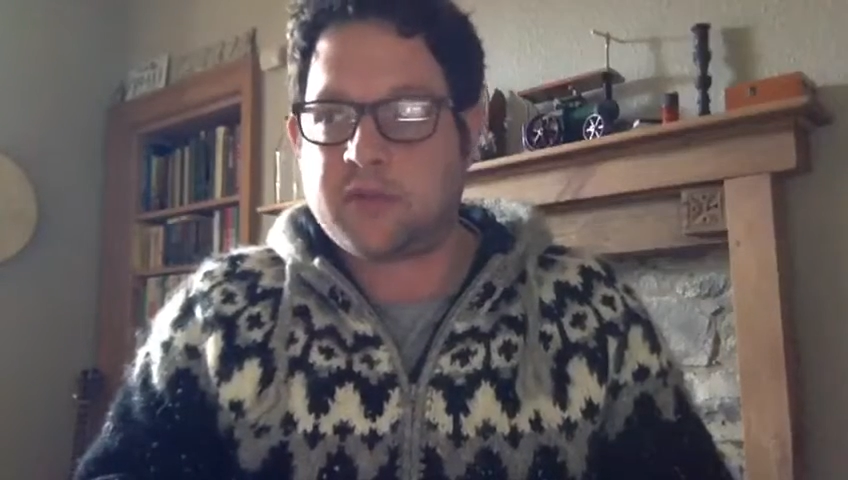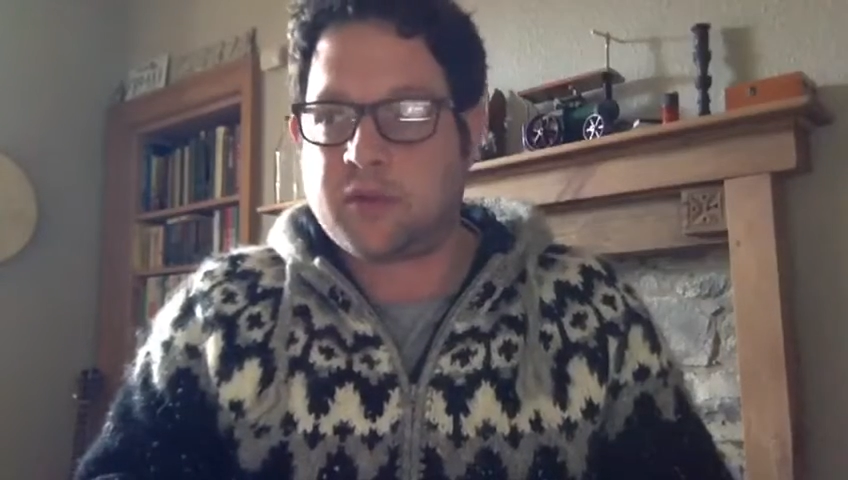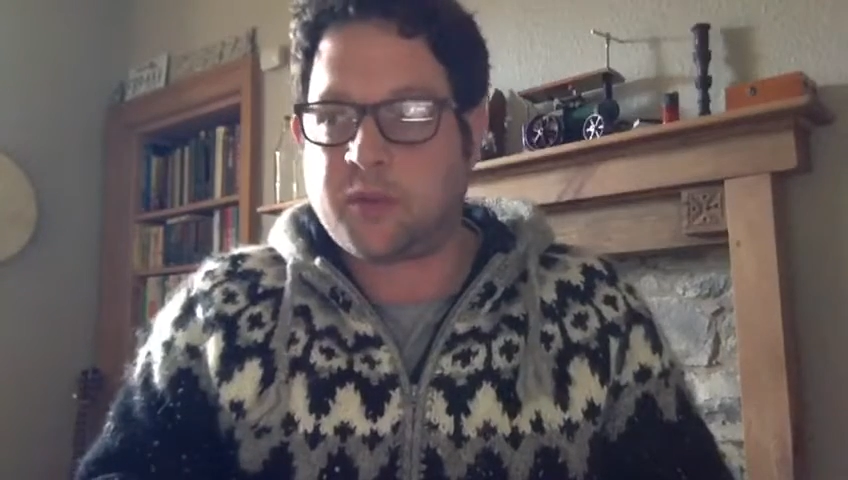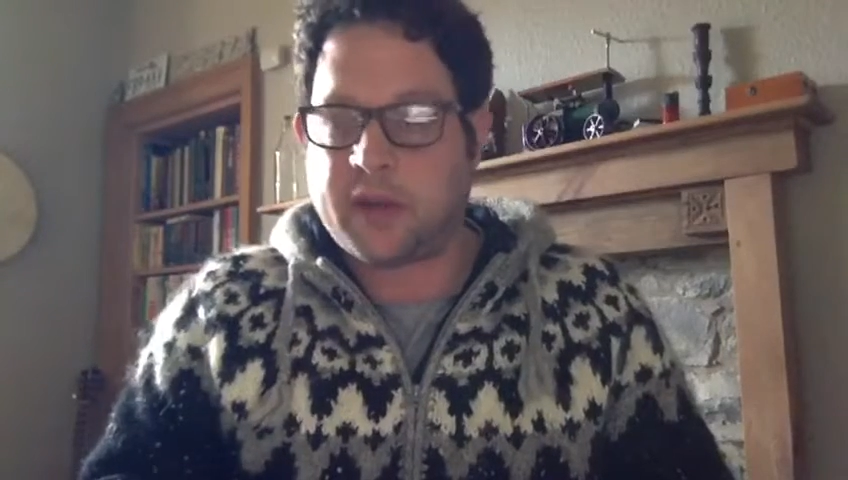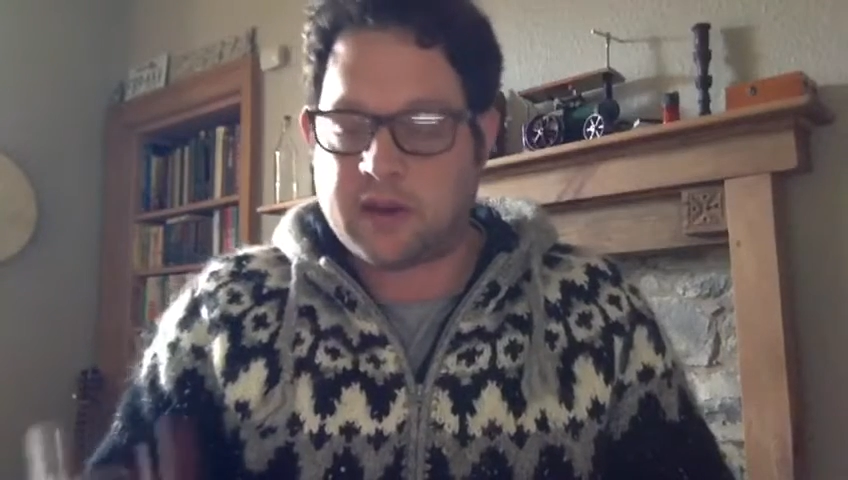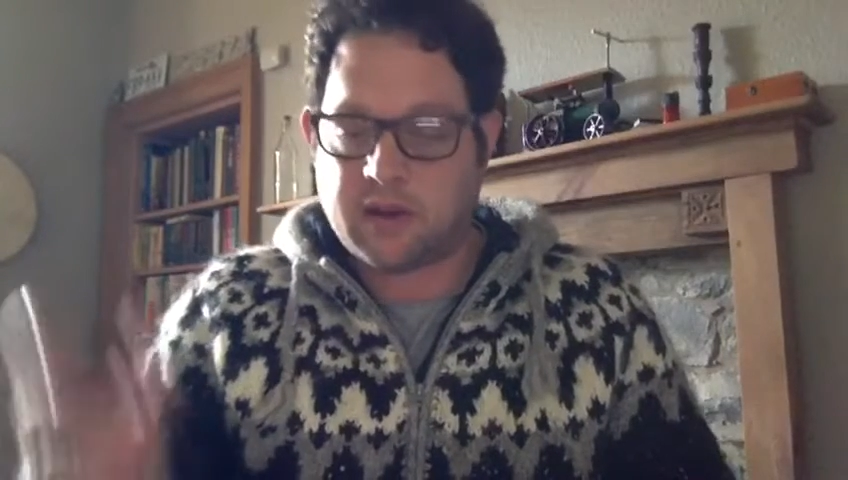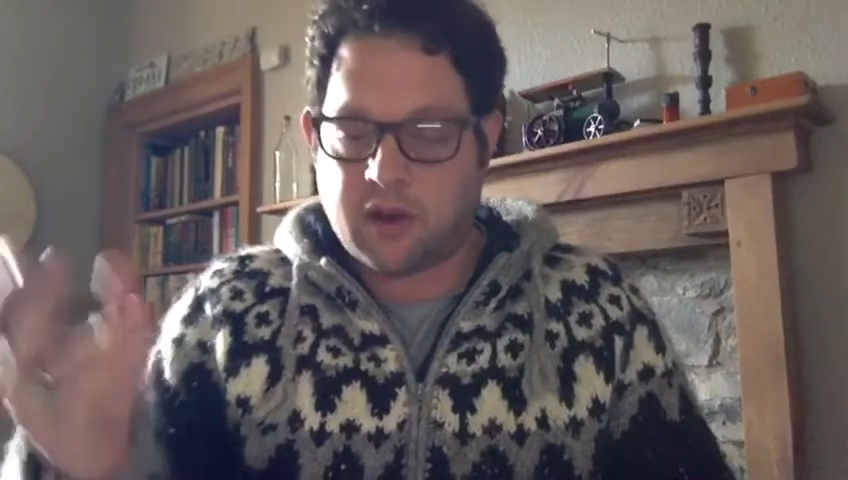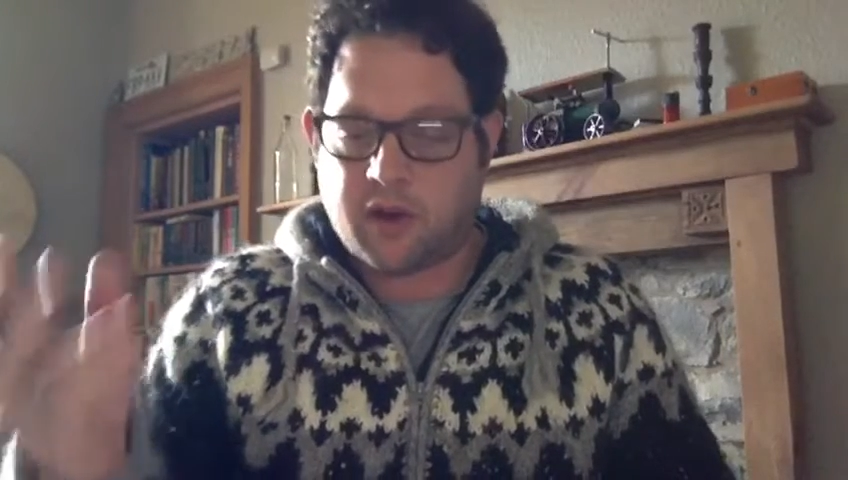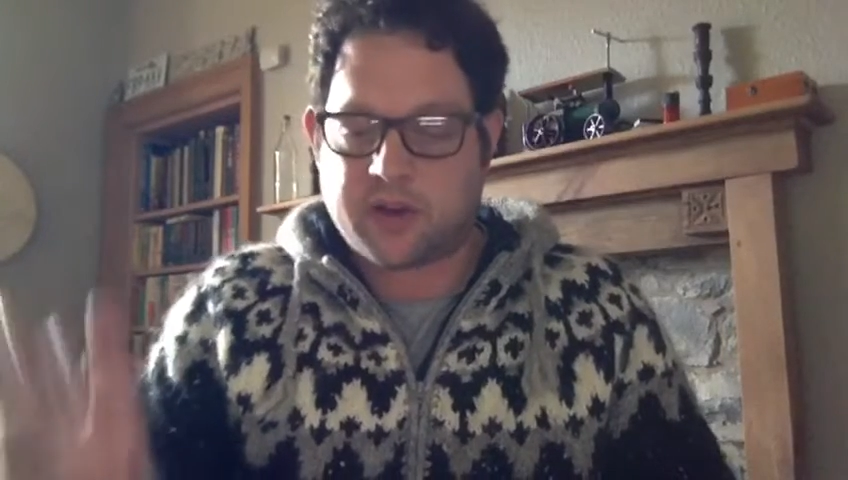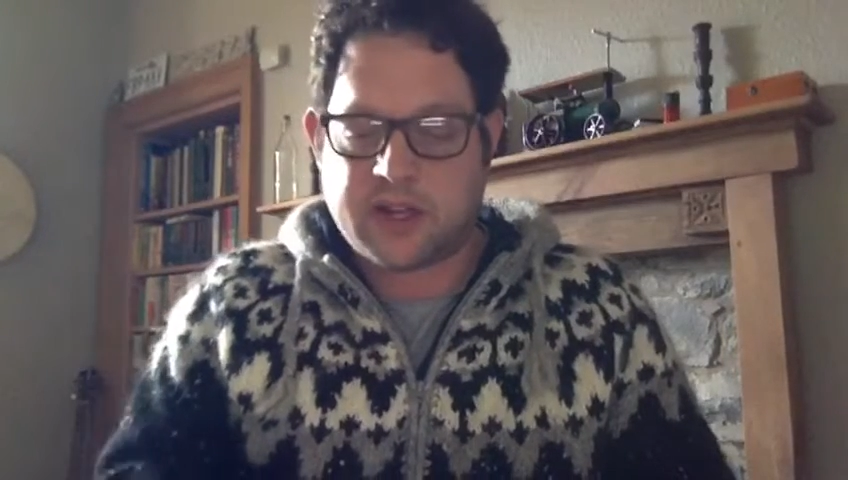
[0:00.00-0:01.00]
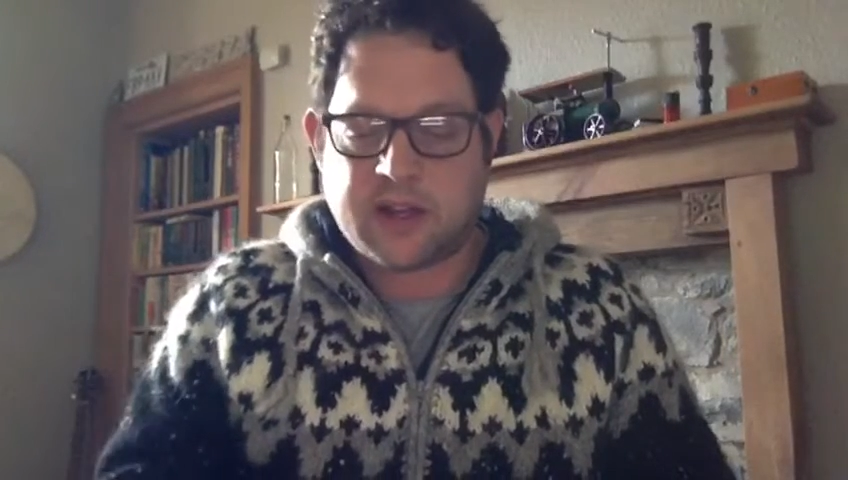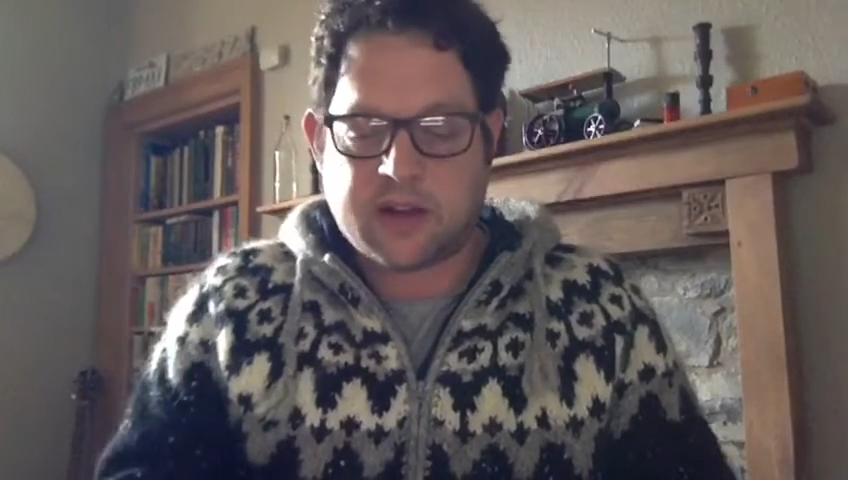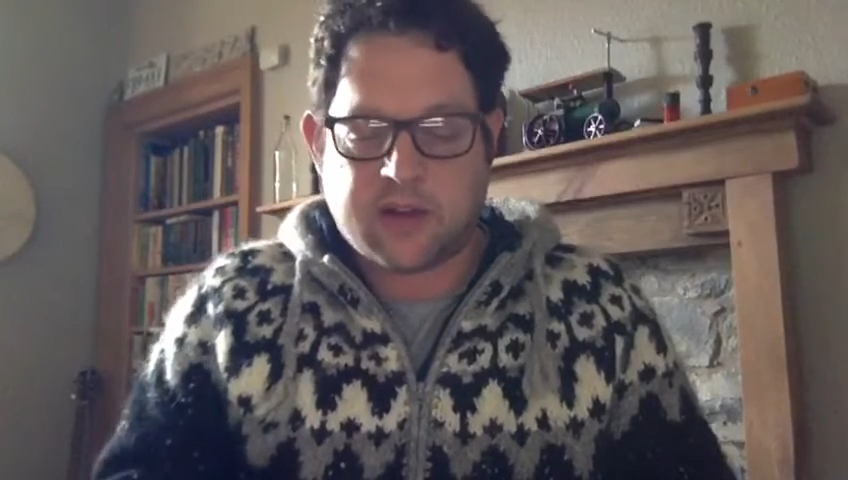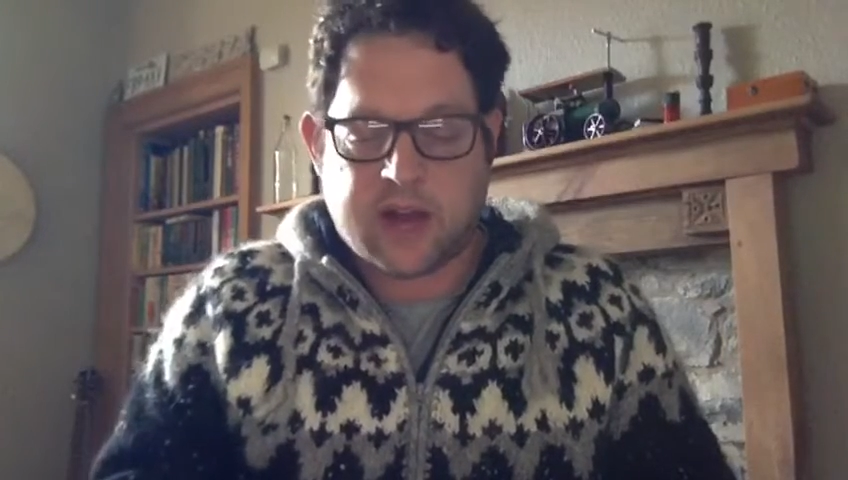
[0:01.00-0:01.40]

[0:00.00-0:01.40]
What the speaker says: we've all been locked in our